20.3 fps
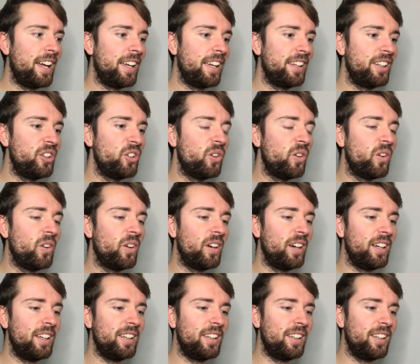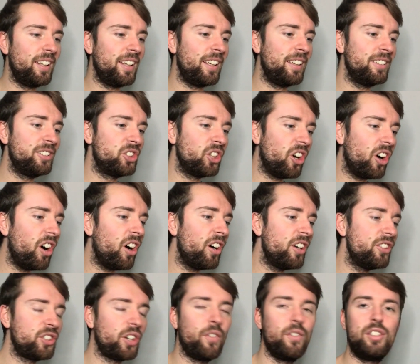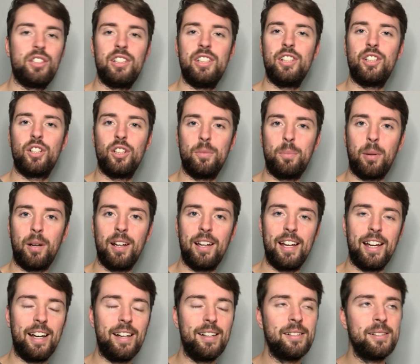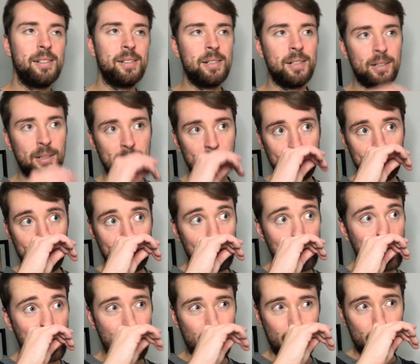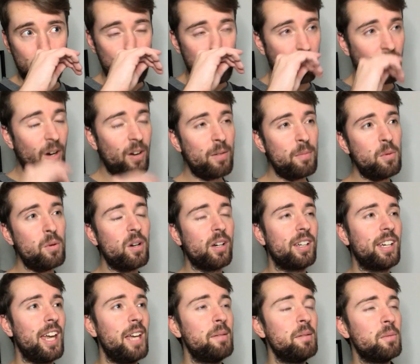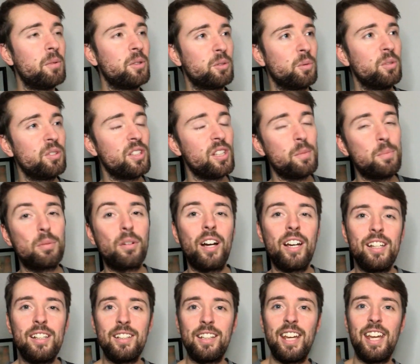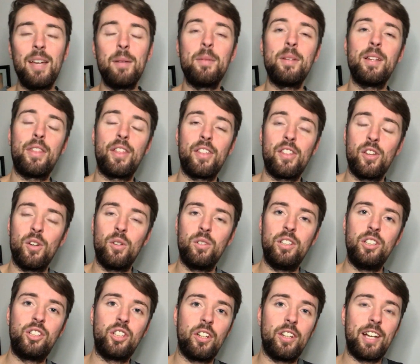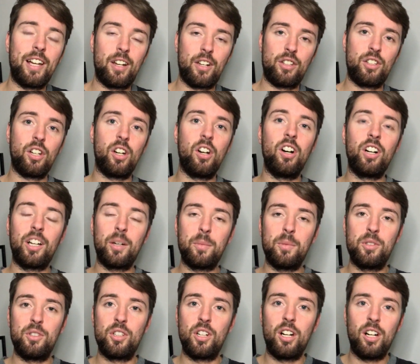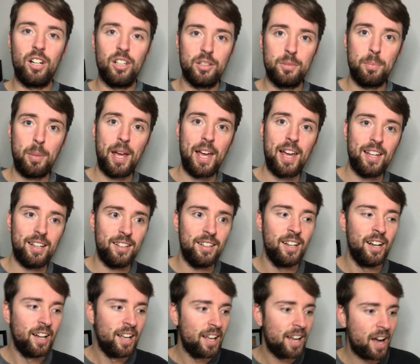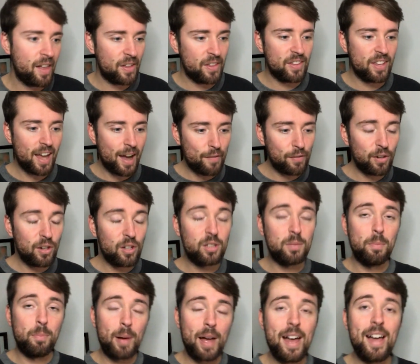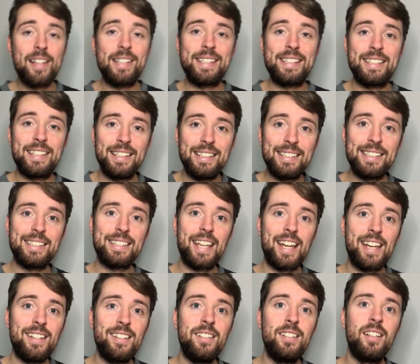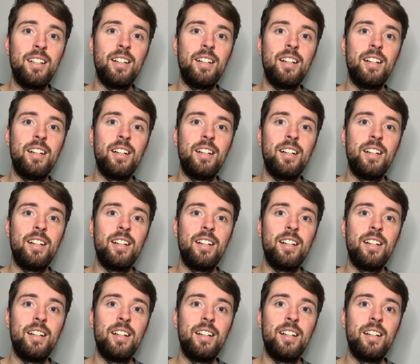You know, Zaha is obviously a good player. But I can't remember what game it was. Was it the Brighton game? And I think the only shot they had on target was Zaha's pen. I think they have looked better since then.